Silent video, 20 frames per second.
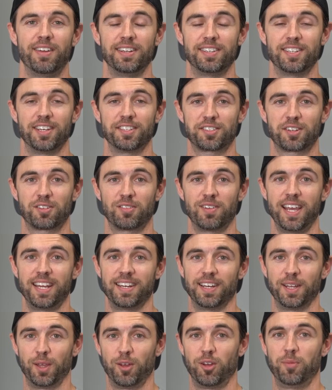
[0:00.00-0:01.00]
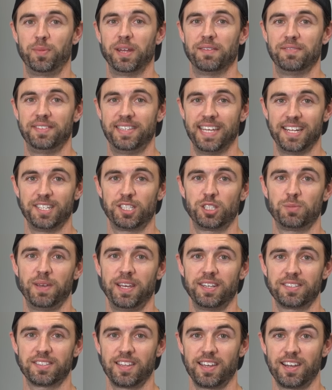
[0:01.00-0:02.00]
it does create a little bit of dead
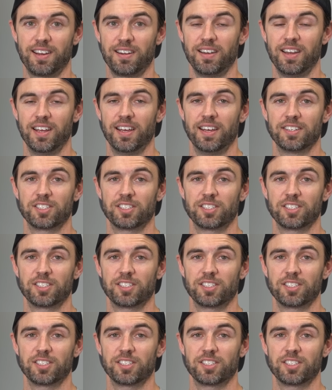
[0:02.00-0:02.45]
space there.